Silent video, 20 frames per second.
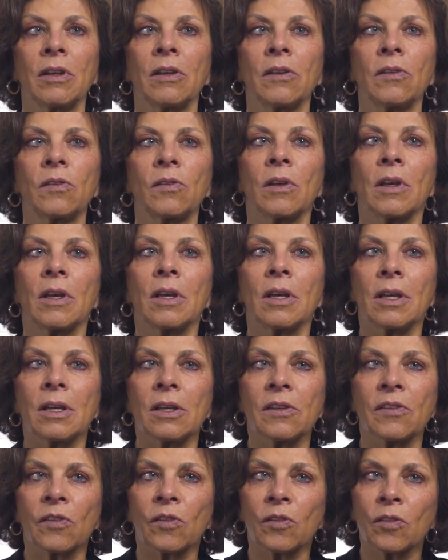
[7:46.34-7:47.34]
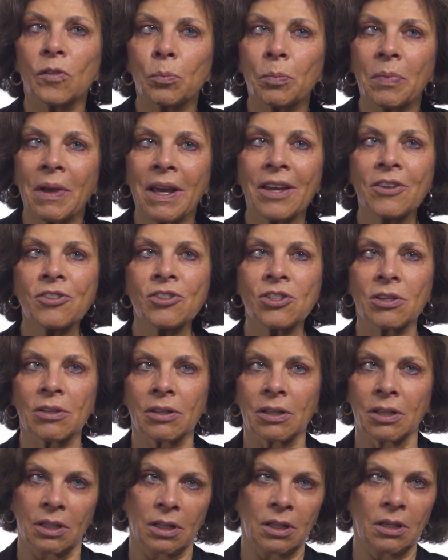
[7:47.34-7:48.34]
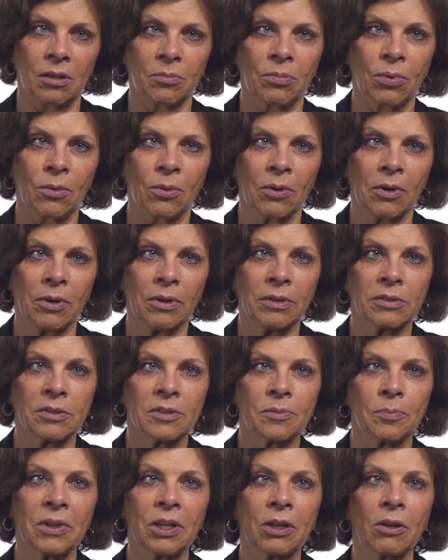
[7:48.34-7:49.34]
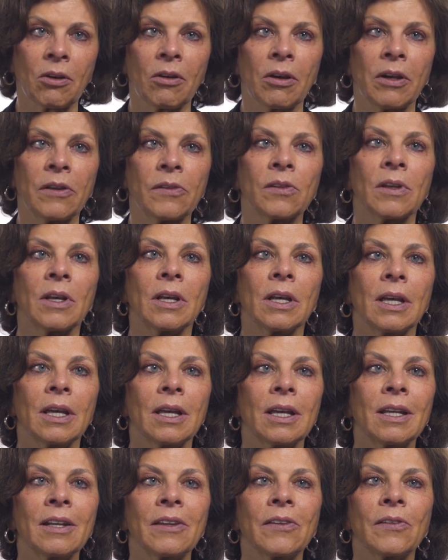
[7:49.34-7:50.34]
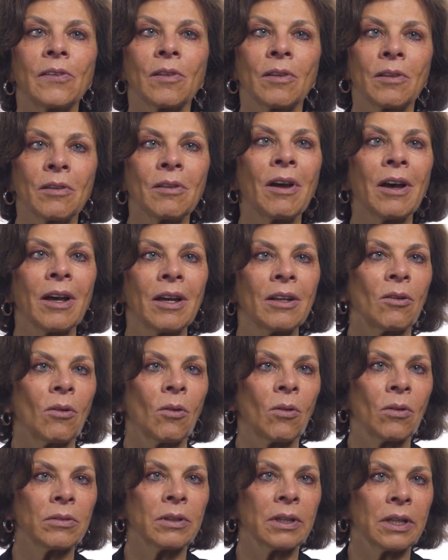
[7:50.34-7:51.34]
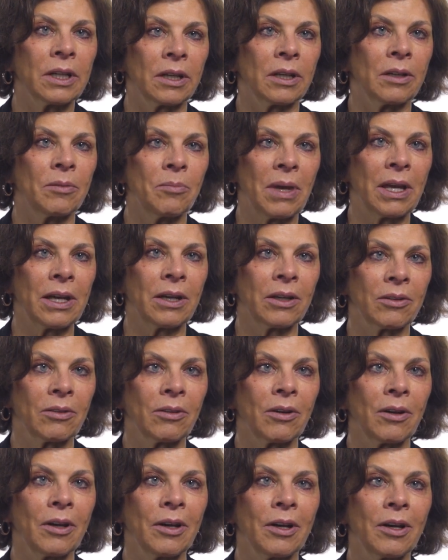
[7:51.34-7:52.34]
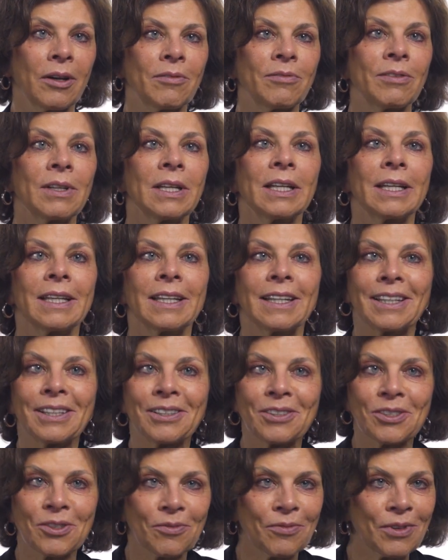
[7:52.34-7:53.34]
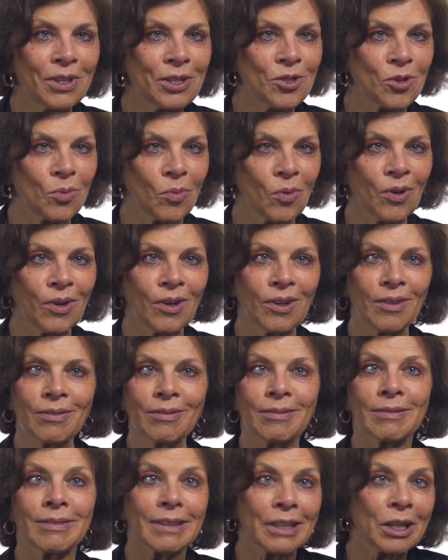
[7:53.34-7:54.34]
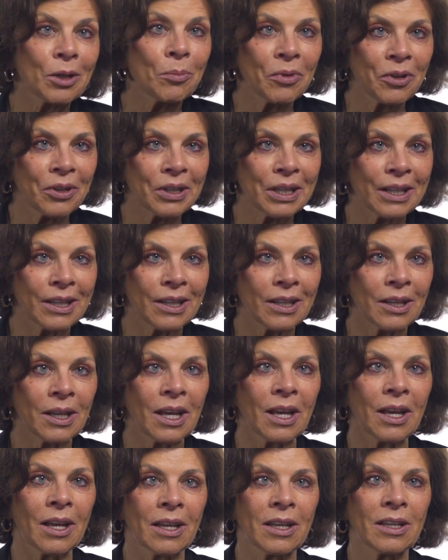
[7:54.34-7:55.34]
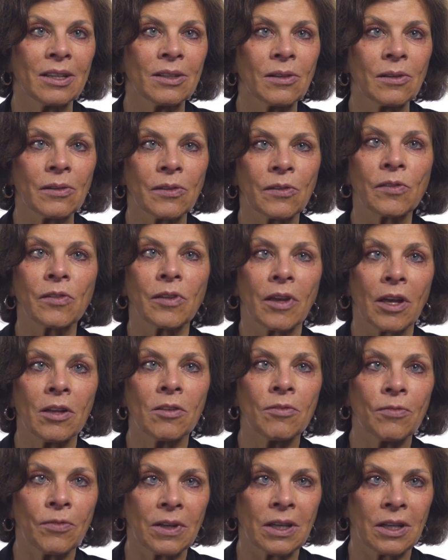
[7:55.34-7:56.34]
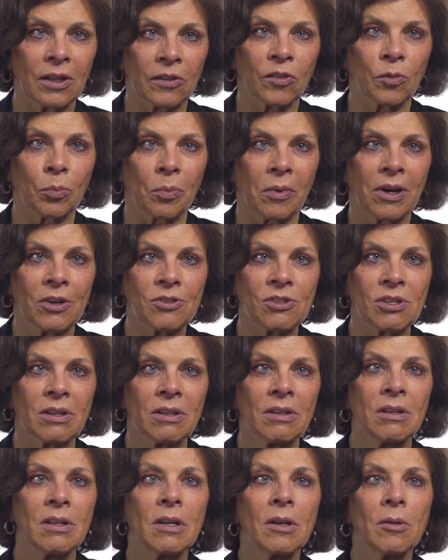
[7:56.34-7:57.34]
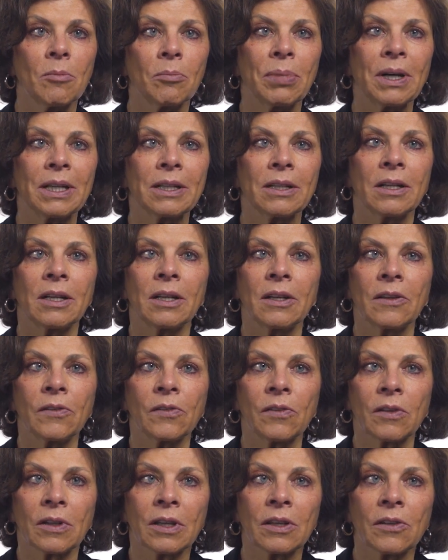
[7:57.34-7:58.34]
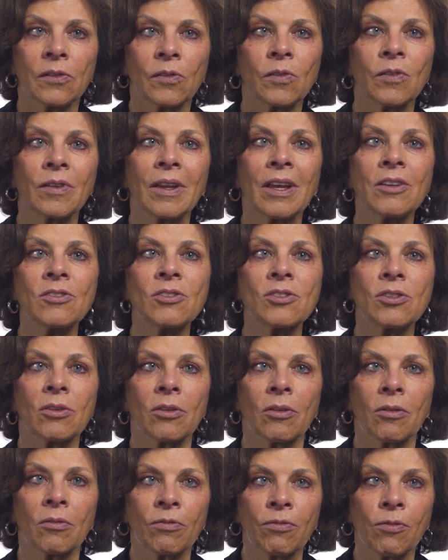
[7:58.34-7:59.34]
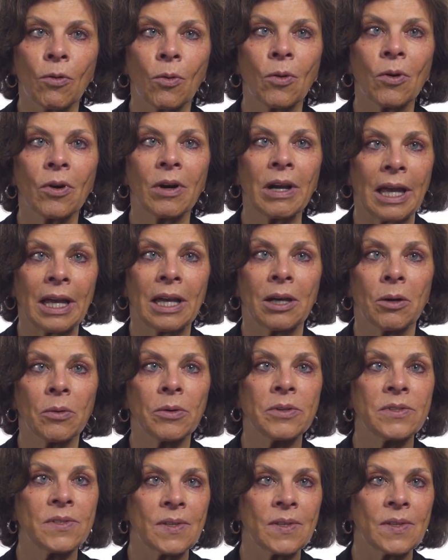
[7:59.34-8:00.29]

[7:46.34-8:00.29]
is especially important because it is not only a matter of individual liberty and self-expression, but it is essential for our